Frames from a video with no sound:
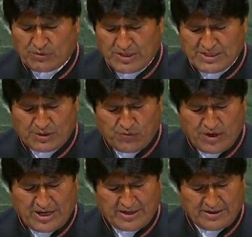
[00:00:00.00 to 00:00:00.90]
so
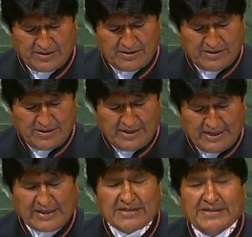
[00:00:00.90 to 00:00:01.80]
that we can put an
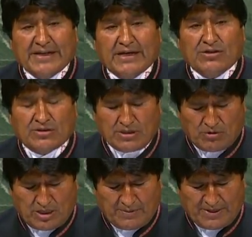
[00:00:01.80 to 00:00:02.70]
end to this
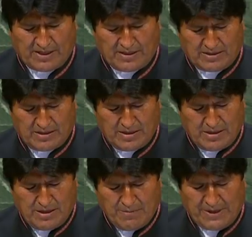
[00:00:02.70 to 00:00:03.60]
100-year-old
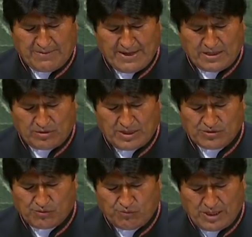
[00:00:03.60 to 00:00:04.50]
dispute between these
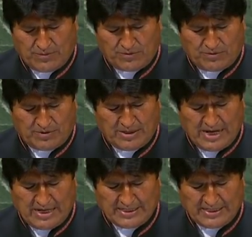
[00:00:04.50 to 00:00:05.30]
two neighbors.